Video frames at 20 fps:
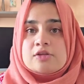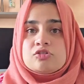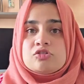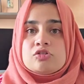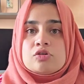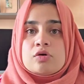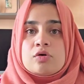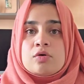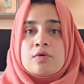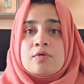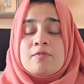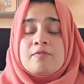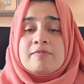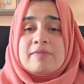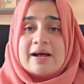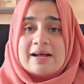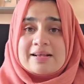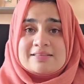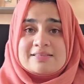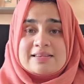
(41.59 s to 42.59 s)
So
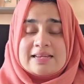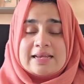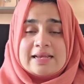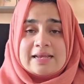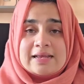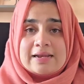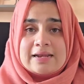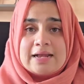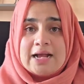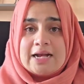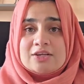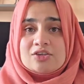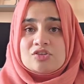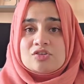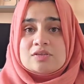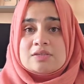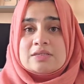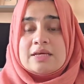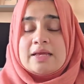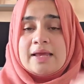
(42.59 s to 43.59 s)
fasting can
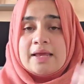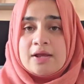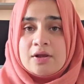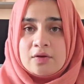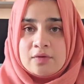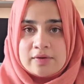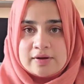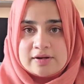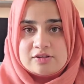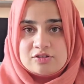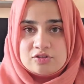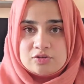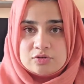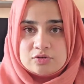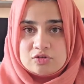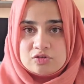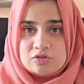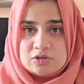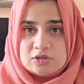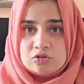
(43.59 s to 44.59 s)
actually increase
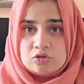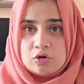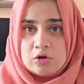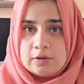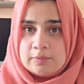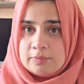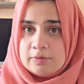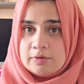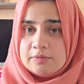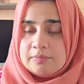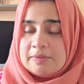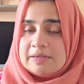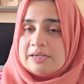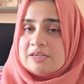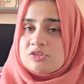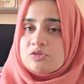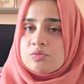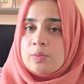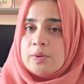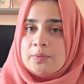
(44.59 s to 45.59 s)
your stress hormone
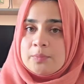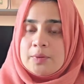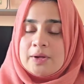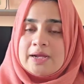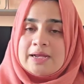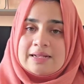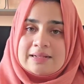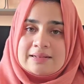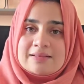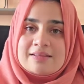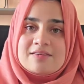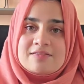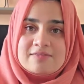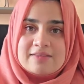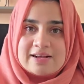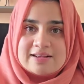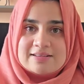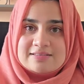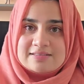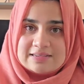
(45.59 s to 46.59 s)
because when we're in the
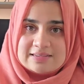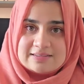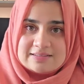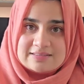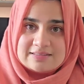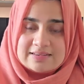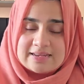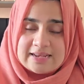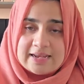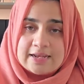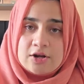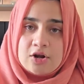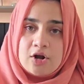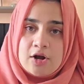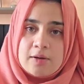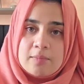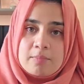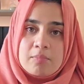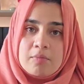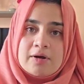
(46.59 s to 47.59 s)
fasting state,
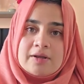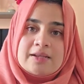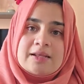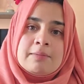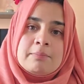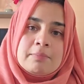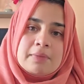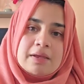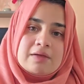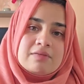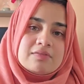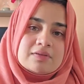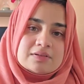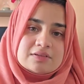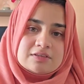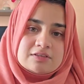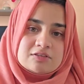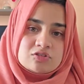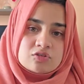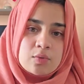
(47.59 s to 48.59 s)
our body may
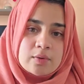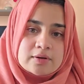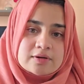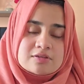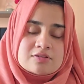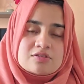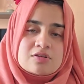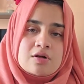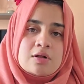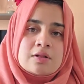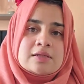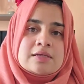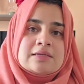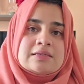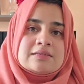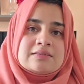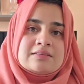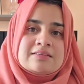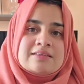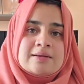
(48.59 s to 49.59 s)
release cortisol
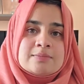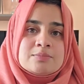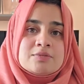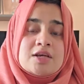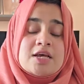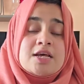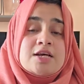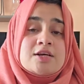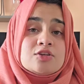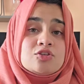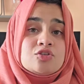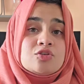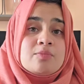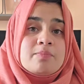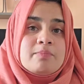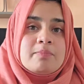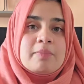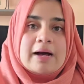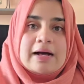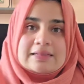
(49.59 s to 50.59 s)
in attempt
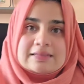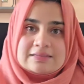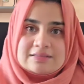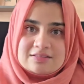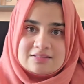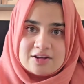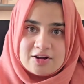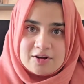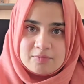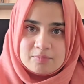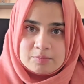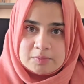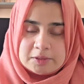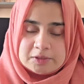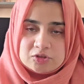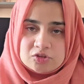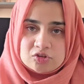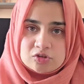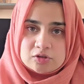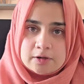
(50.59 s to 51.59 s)
to balance our
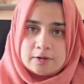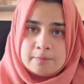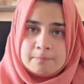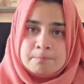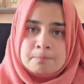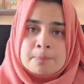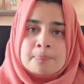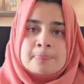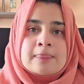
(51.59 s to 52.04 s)
blood sugar.